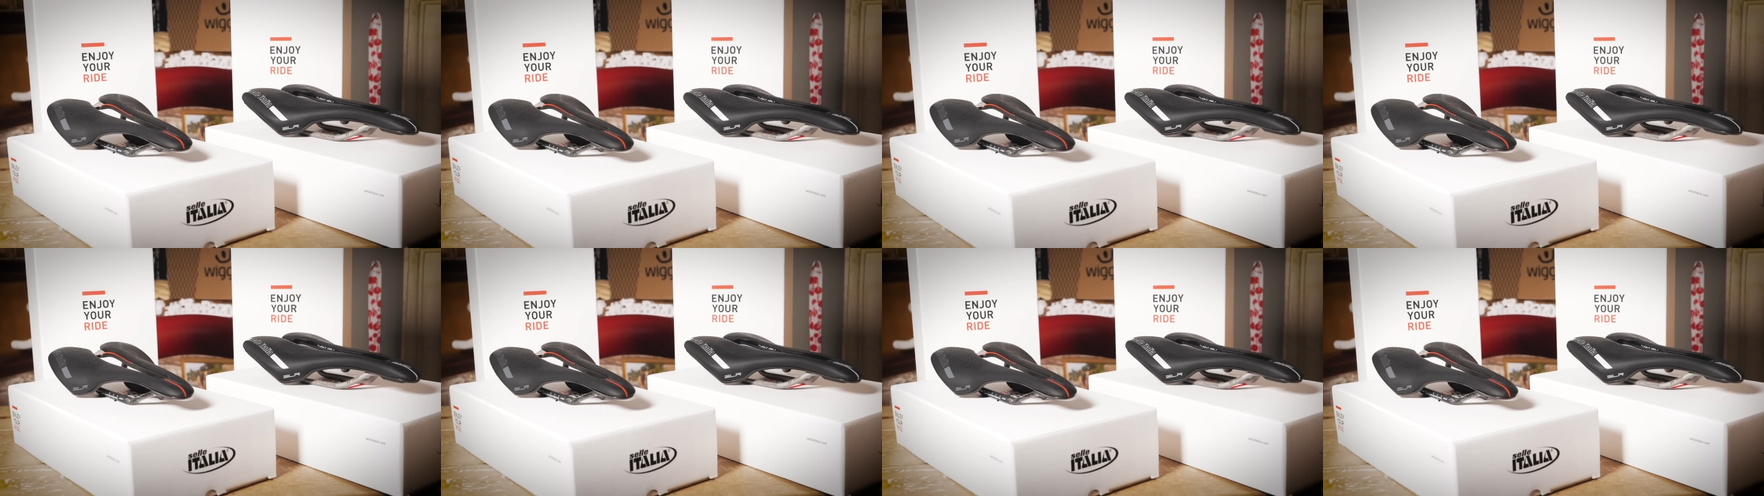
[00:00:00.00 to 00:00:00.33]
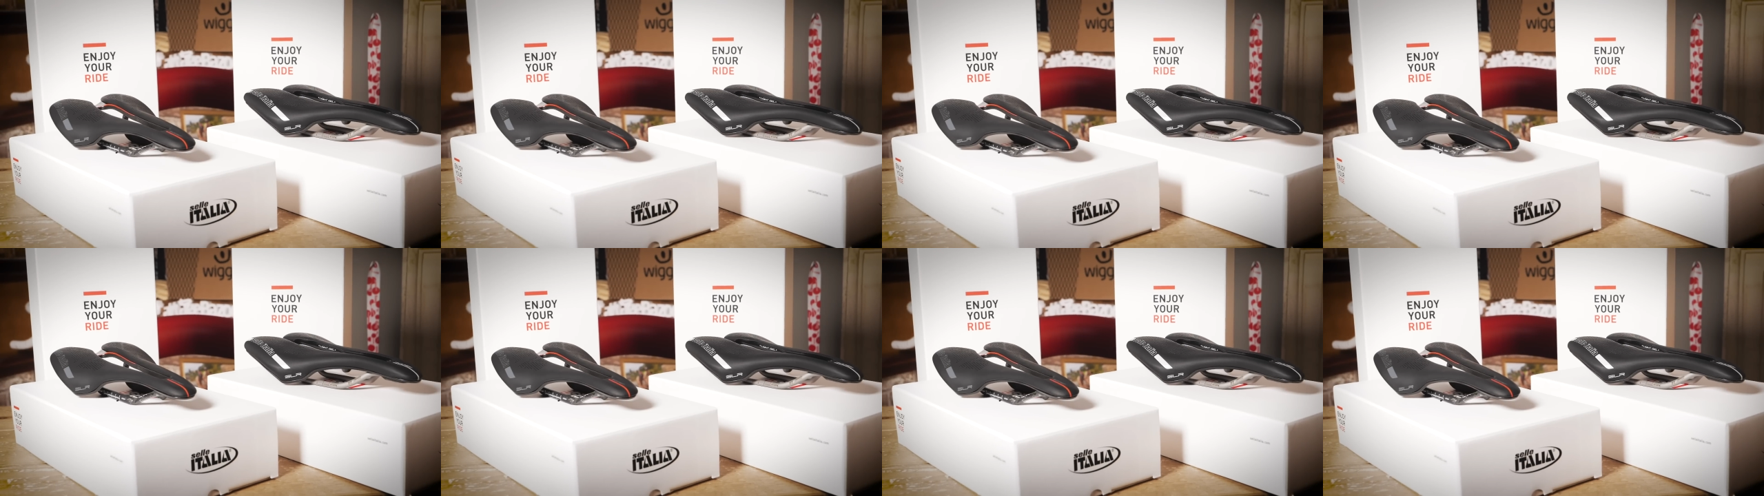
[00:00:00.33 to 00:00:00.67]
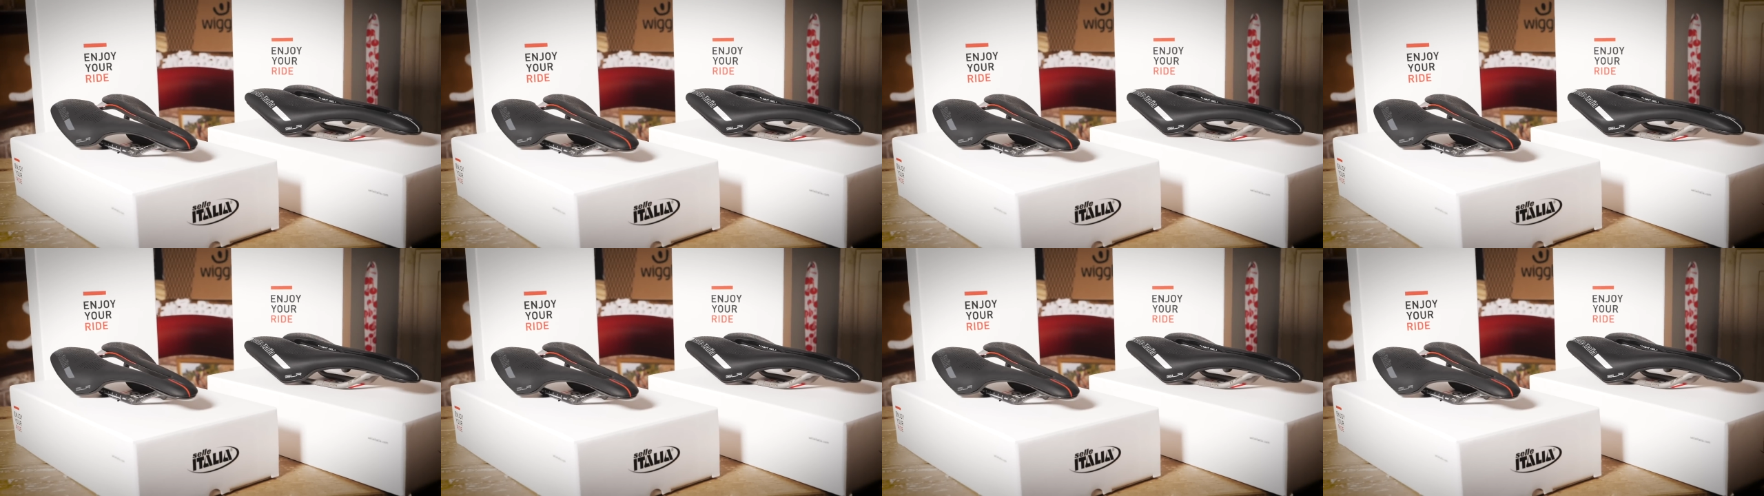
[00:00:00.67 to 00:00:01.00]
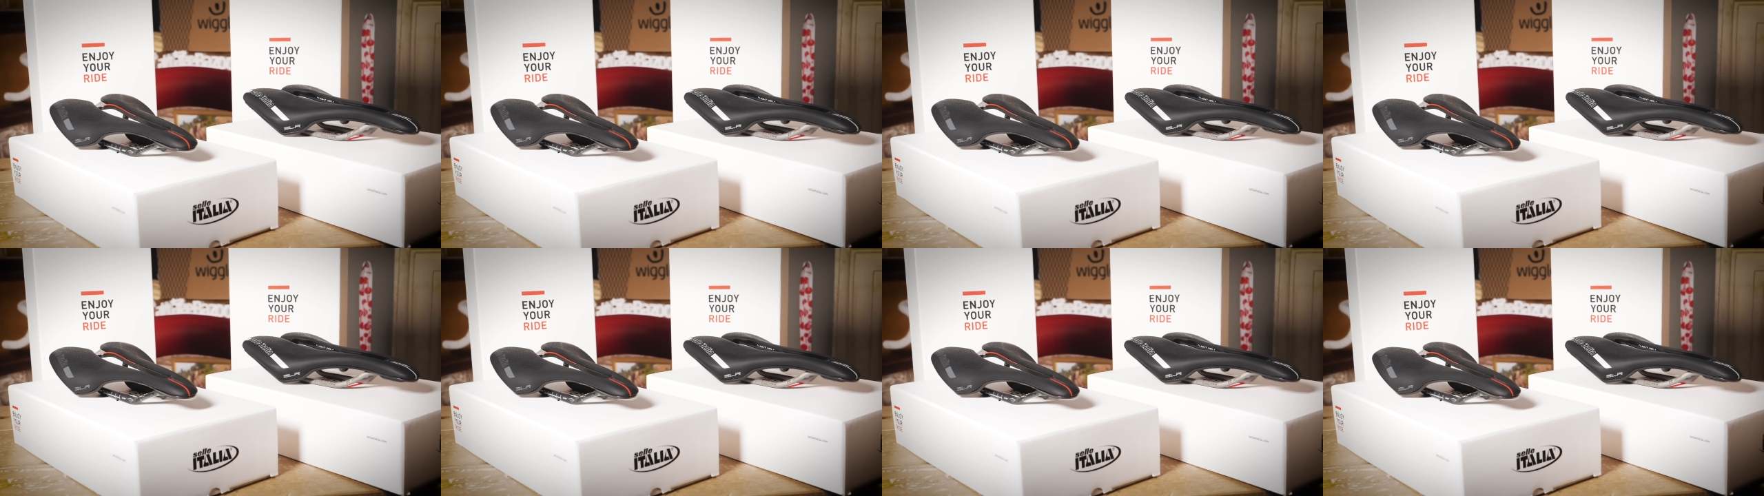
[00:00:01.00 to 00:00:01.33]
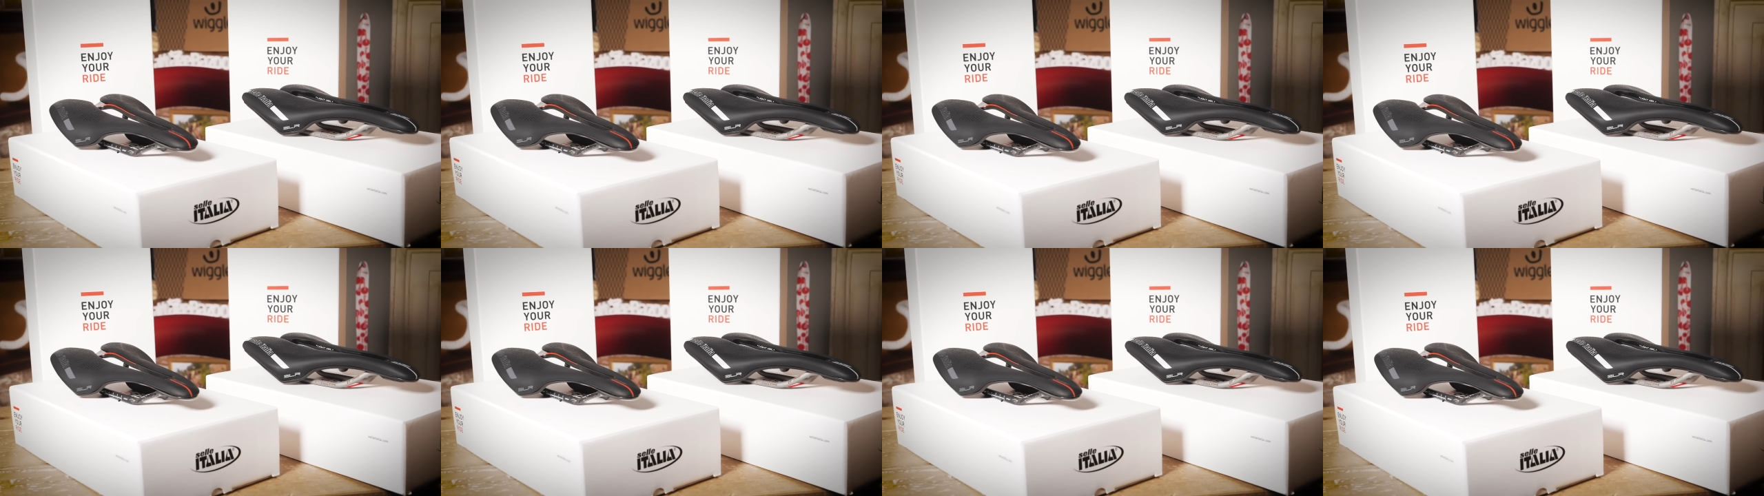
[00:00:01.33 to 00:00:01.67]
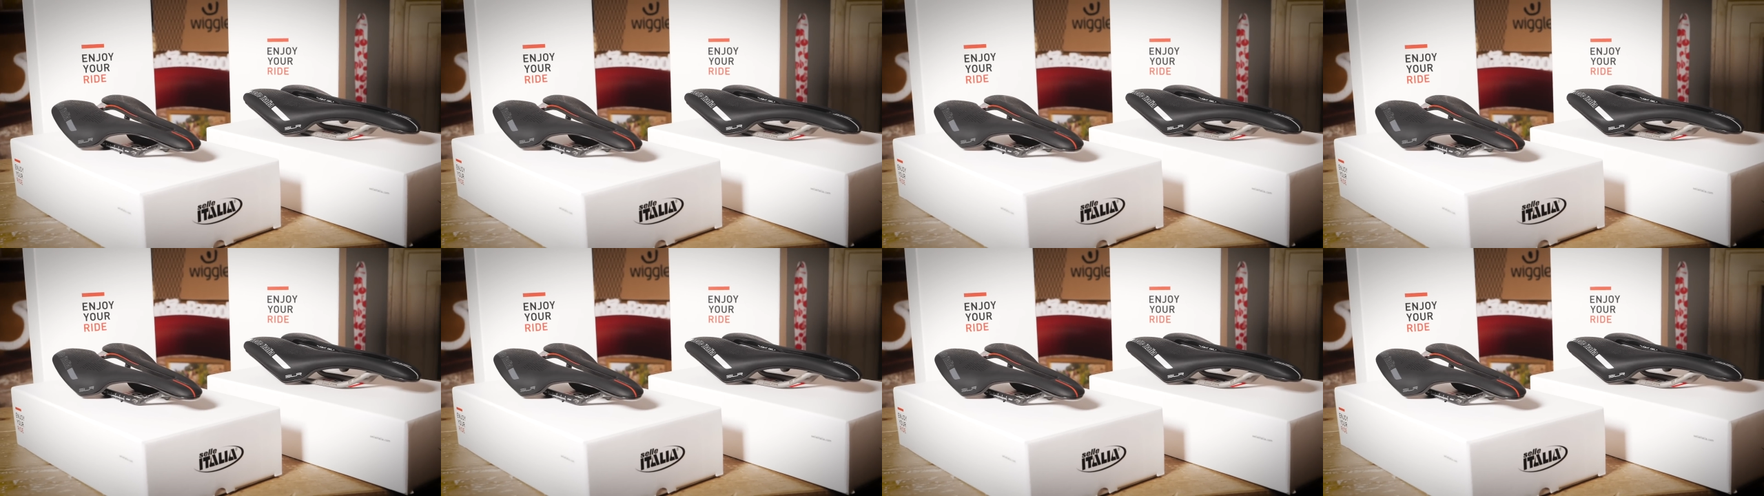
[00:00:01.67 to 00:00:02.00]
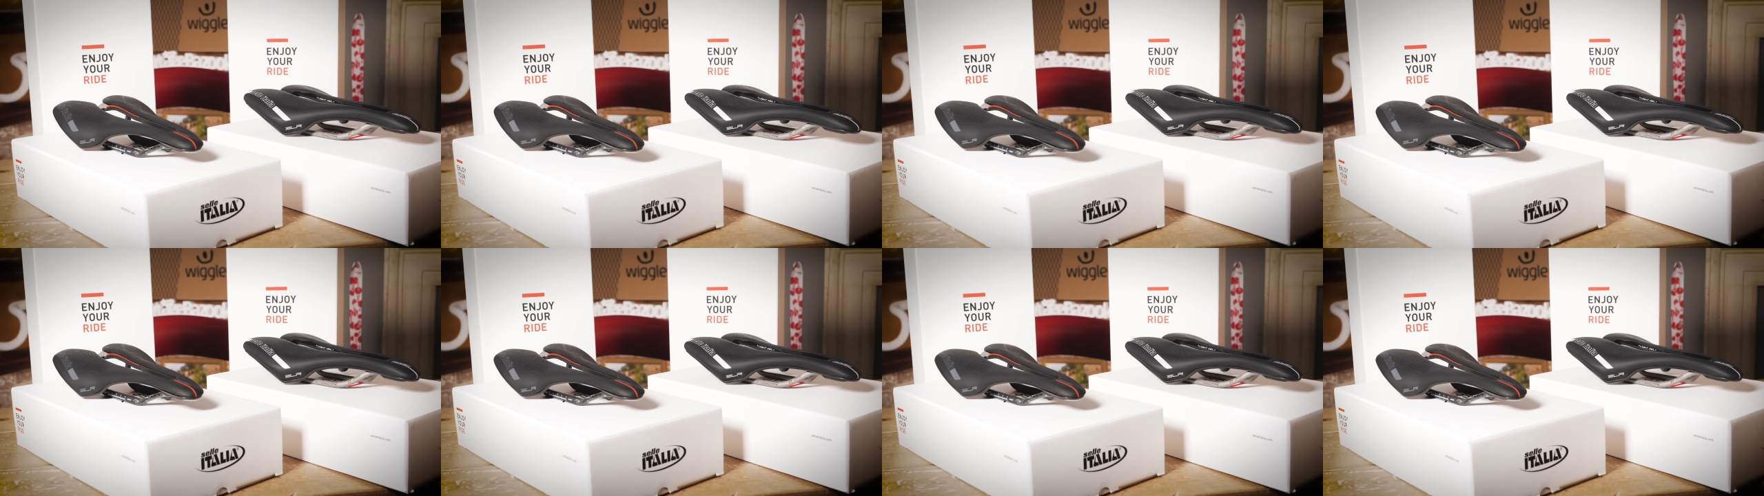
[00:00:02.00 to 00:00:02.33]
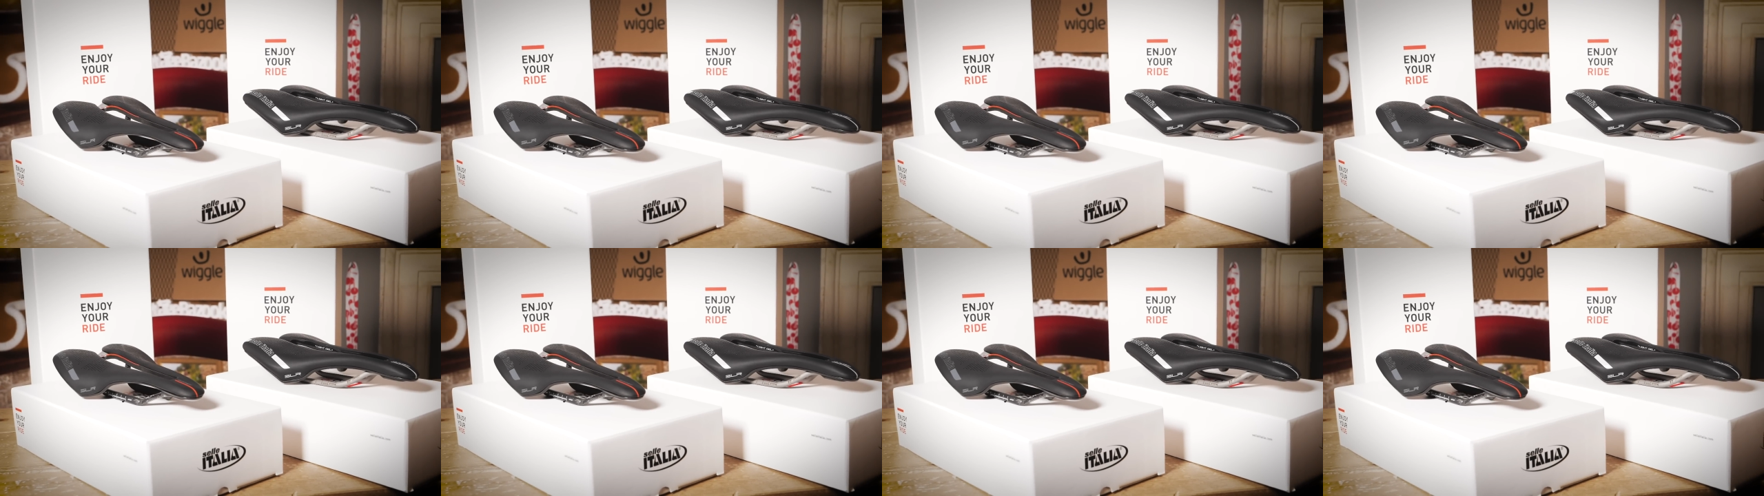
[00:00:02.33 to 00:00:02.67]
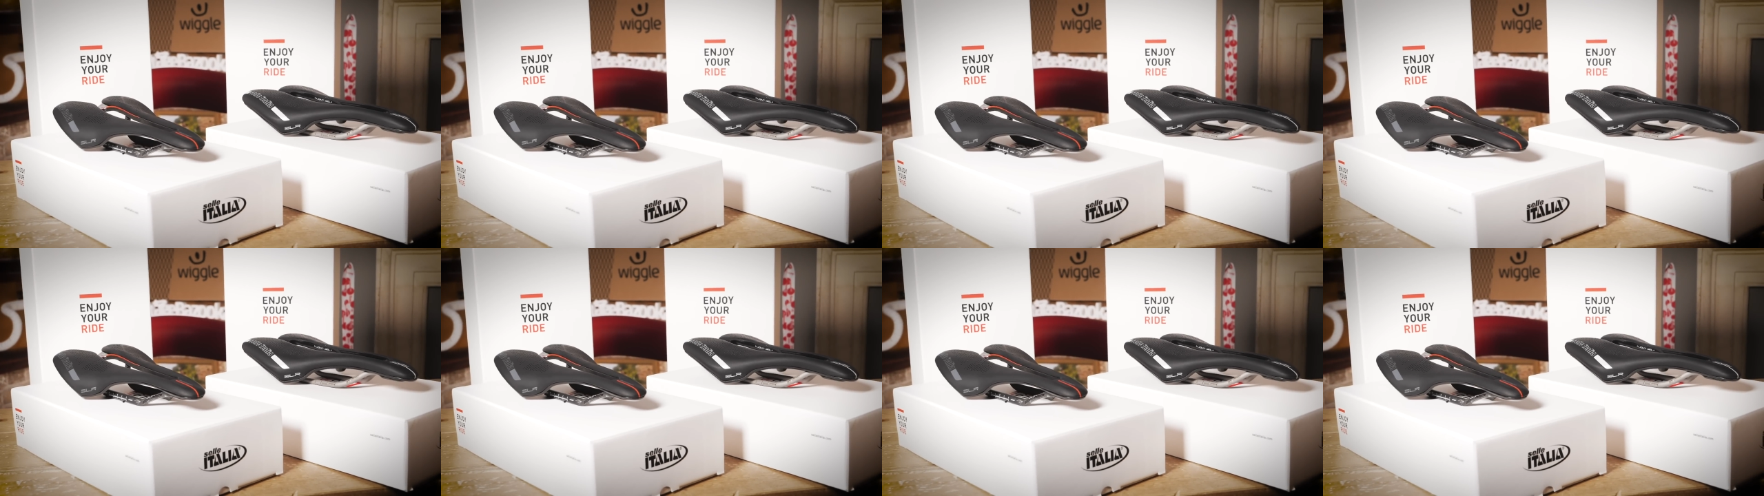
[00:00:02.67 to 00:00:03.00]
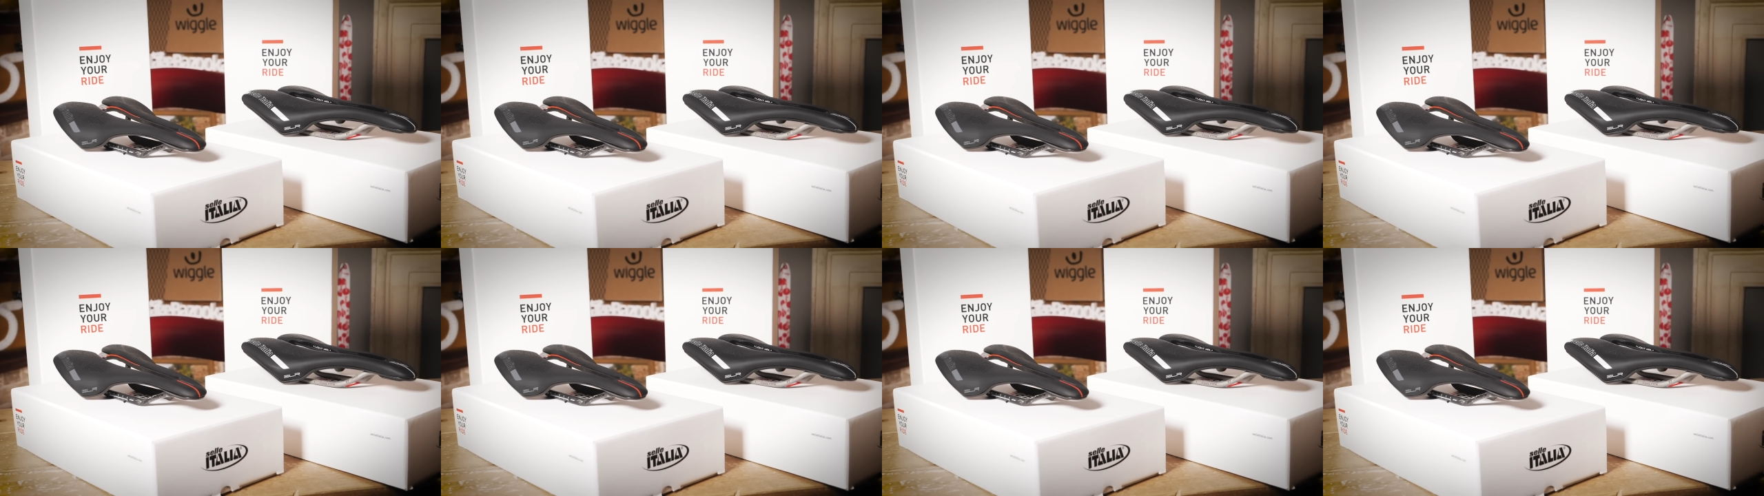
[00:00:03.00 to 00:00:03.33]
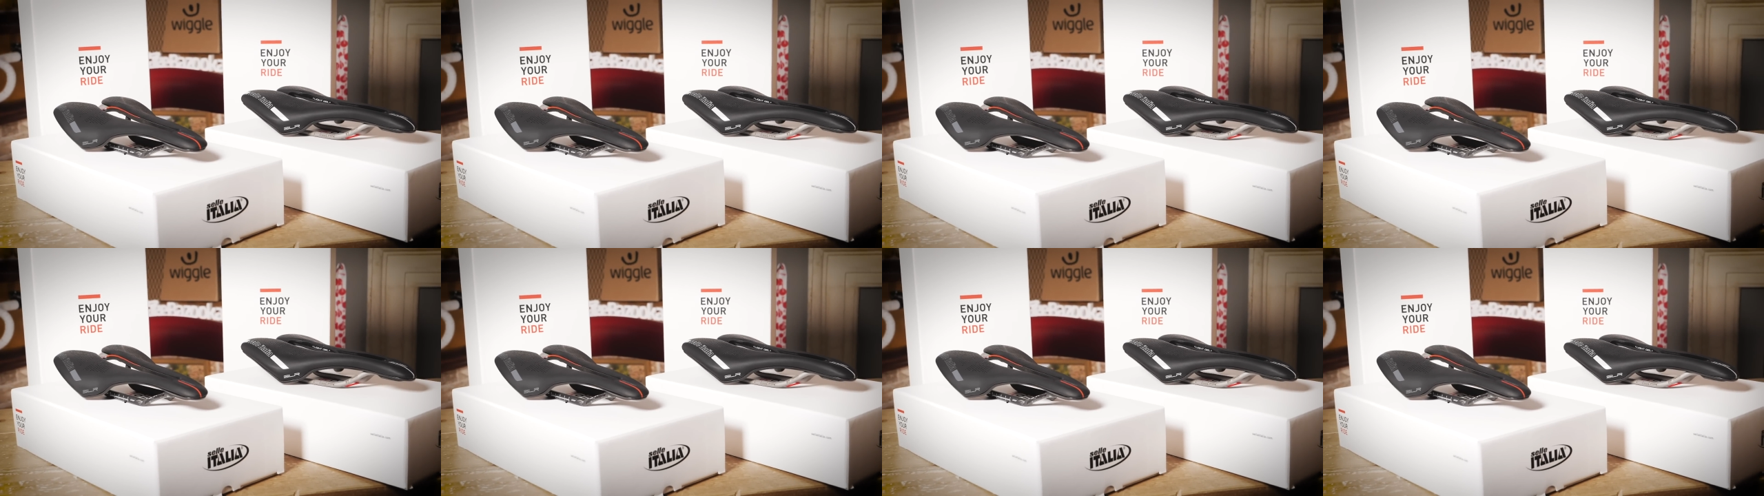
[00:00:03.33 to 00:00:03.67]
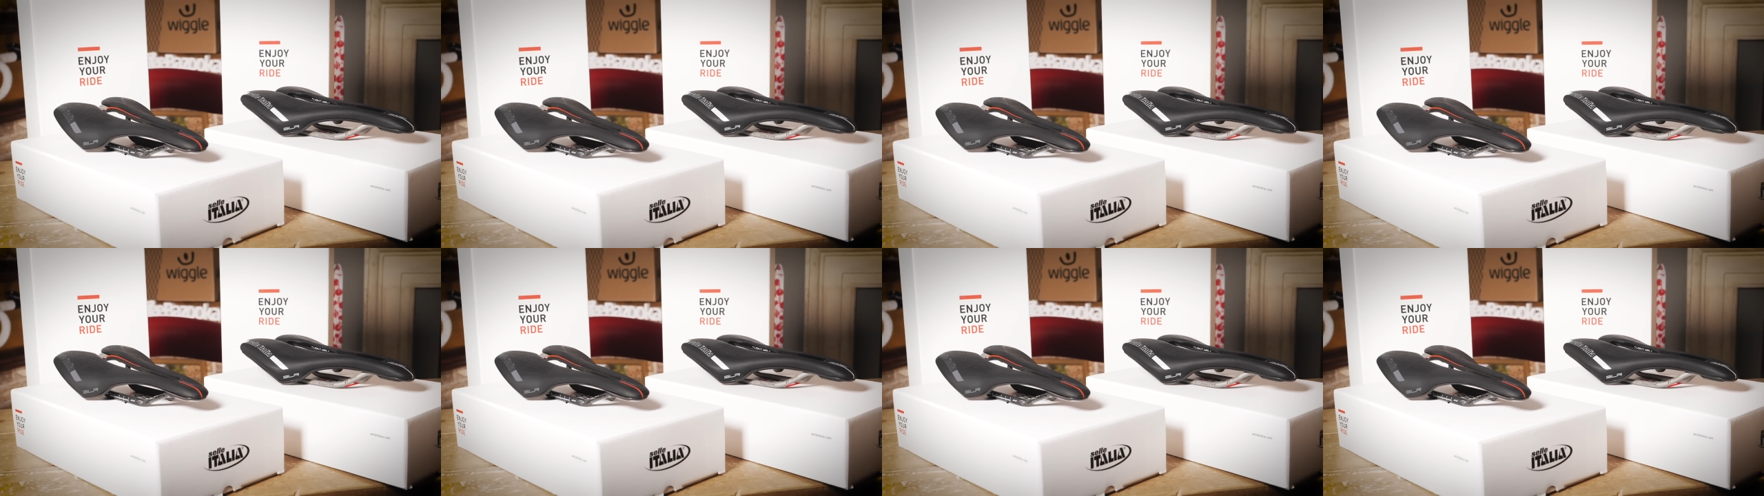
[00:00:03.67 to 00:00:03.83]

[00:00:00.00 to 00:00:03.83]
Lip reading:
(no speaker visible)